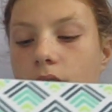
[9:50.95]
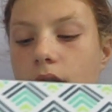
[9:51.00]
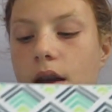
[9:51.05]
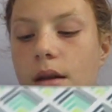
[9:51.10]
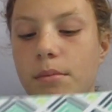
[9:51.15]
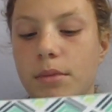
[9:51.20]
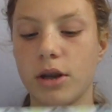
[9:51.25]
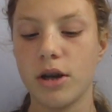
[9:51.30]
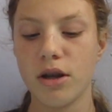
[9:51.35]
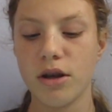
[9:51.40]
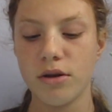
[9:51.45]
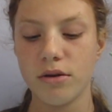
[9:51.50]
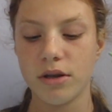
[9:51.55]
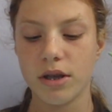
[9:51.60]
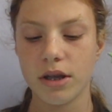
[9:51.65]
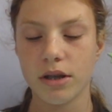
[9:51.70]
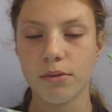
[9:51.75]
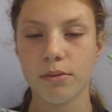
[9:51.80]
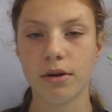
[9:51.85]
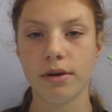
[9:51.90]
And I'm going to use
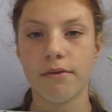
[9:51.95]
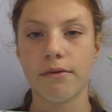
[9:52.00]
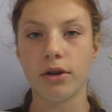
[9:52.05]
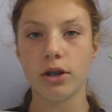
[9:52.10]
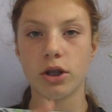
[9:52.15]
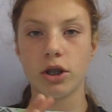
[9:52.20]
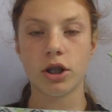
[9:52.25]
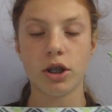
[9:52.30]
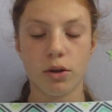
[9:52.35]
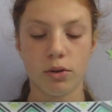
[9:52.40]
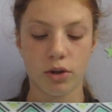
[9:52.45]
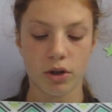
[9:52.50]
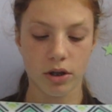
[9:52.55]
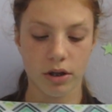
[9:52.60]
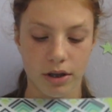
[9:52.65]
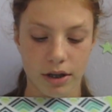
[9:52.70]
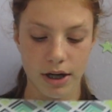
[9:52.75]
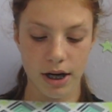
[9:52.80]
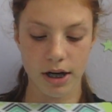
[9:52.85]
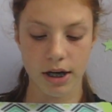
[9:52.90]
this one for social
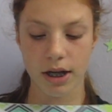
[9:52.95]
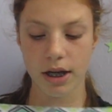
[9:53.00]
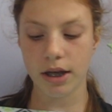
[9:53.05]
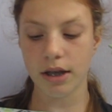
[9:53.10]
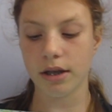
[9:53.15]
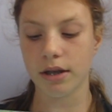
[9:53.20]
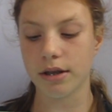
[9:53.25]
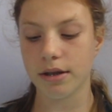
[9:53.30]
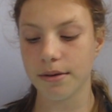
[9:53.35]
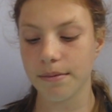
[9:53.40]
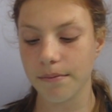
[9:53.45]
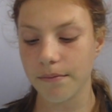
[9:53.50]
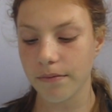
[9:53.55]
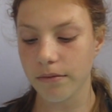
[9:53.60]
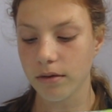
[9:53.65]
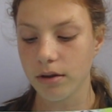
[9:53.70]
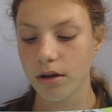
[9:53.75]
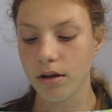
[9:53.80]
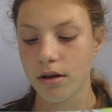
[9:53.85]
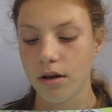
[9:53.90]
studies.
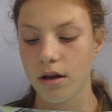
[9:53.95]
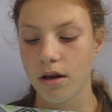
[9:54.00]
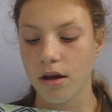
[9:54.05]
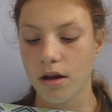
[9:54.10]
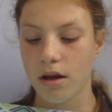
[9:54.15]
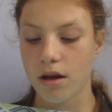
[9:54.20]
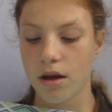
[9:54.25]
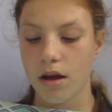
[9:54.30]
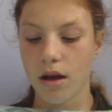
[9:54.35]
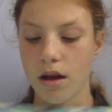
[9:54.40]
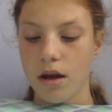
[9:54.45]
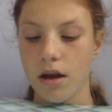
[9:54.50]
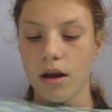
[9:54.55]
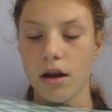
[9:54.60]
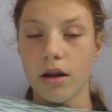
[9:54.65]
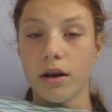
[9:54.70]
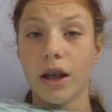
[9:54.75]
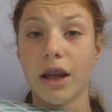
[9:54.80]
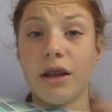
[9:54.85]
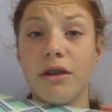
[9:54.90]

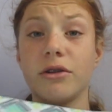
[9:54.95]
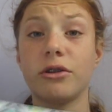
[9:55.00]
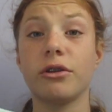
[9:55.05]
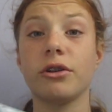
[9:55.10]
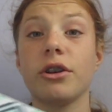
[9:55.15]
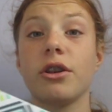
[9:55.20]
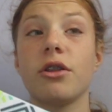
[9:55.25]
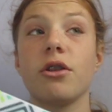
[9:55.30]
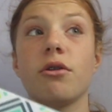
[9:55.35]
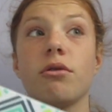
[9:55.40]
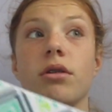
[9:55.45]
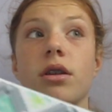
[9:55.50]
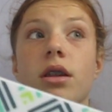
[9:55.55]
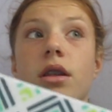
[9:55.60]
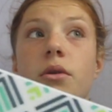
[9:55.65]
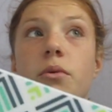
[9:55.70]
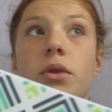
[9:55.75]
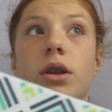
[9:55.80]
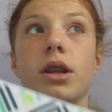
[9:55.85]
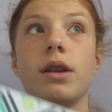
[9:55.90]
And like literally the only
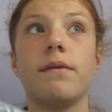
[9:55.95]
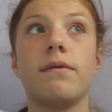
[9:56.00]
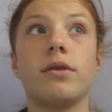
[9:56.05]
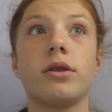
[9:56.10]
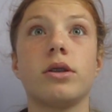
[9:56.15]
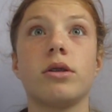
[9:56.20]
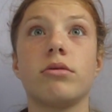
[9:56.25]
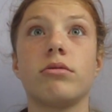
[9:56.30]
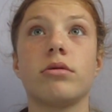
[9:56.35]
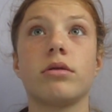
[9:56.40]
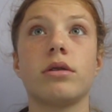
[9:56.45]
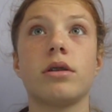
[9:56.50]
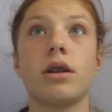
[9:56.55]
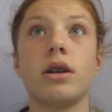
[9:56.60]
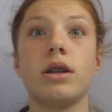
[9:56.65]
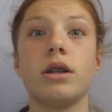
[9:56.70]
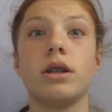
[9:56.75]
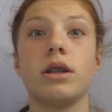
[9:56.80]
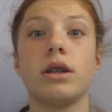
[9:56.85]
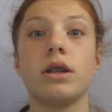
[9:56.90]
thing we need for social
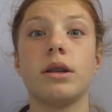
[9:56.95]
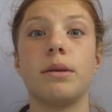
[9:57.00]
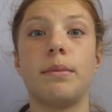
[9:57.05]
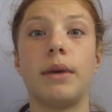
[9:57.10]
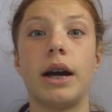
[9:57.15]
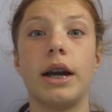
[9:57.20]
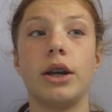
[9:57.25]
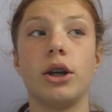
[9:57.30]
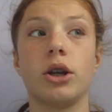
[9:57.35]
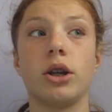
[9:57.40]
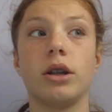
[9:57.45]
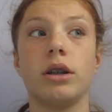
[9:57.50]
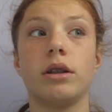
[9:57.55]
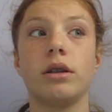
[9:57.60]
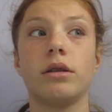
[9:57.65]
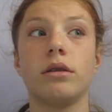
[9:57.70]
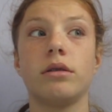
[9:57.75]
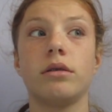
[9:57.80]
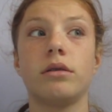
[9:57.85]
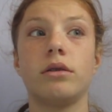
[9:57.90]
studies is a binder.
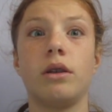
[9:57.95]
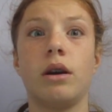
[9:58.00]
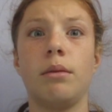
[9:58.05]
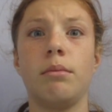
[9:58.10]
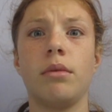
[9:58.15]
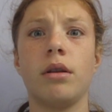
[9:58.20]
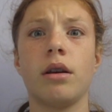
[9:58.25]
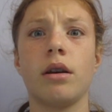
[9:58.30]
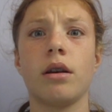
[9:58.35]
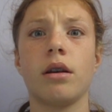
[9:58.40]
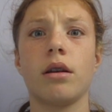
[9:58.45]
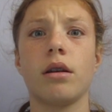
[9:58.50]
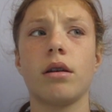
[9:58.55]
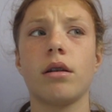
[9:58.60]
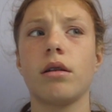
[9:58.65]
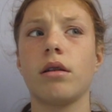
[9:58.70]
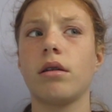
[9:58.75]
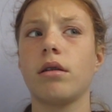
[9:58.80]
So I'm like.